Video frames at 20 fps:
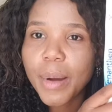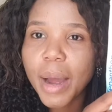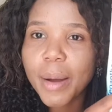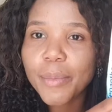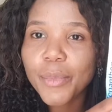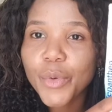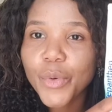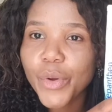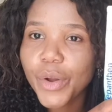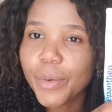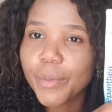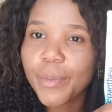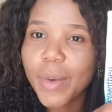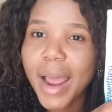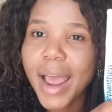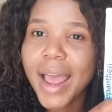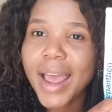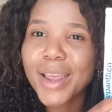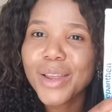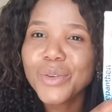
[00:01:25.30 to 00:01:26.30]
balm cream.
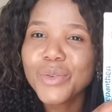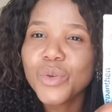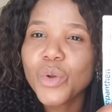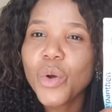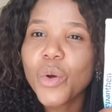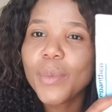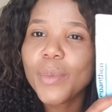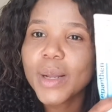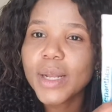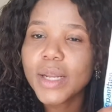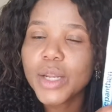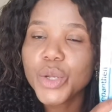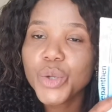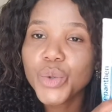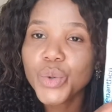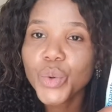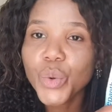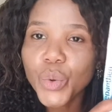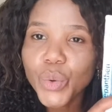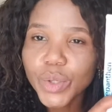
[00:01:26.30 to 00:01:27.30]
I normally
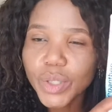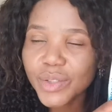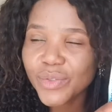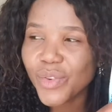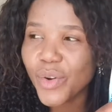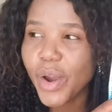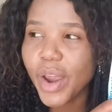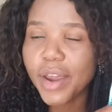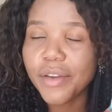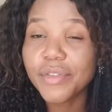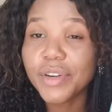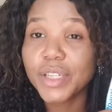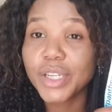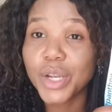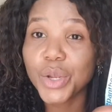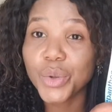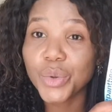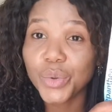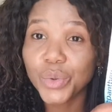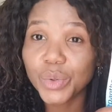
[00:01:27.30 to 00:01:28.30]
use, for everyday
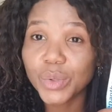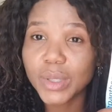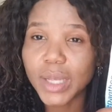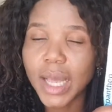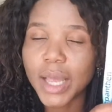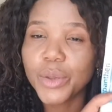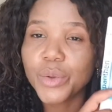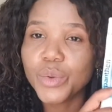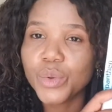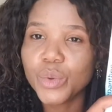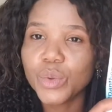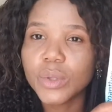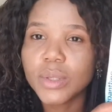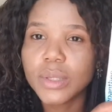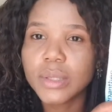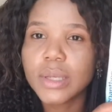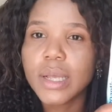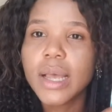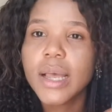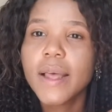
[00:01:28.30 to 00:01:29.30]
use, I
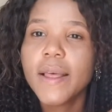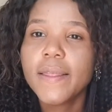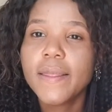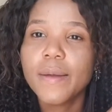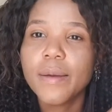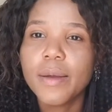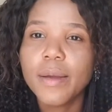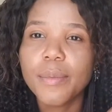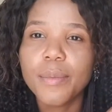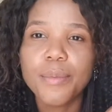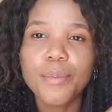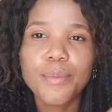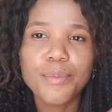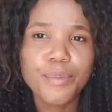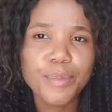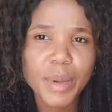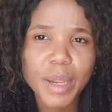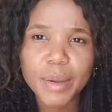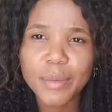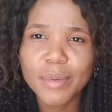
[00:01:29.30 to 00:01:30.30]
use the
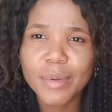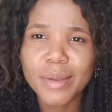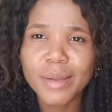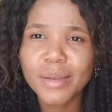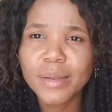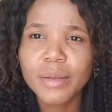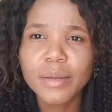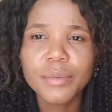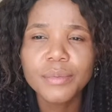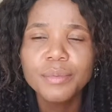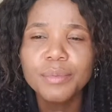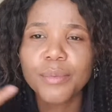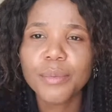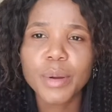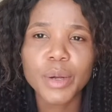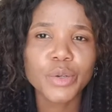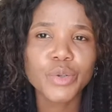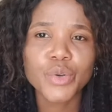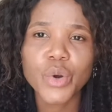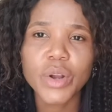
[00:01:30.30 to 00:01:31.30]
baby
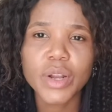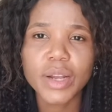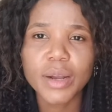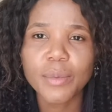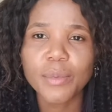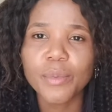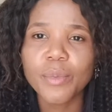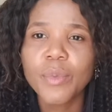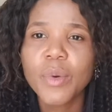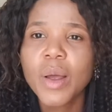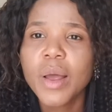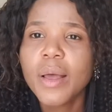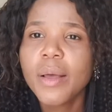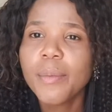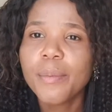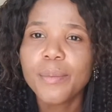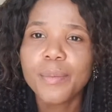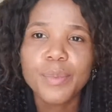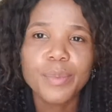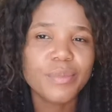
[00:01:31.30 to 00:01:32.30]
petroleum,
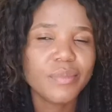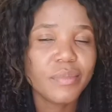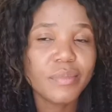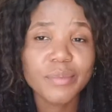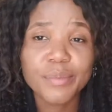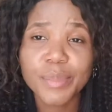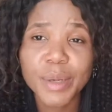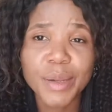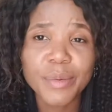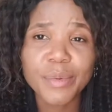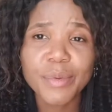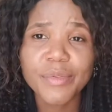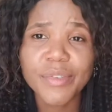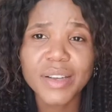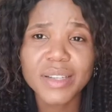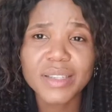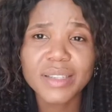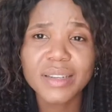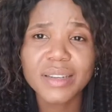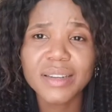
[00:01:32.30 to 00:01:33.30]
baby
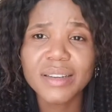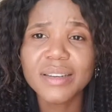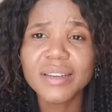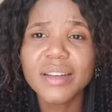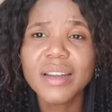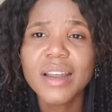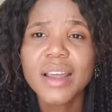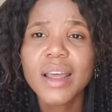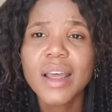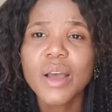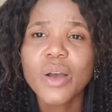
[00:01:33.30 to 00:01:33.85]
Vaseline.